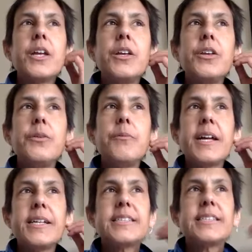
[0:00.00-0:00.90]
you
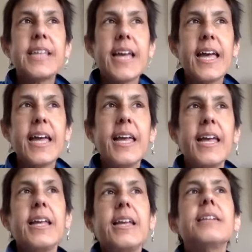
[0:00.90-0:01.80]
might
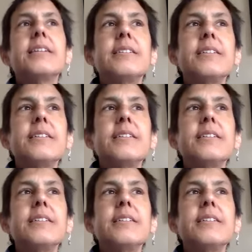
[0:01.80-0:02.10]
say,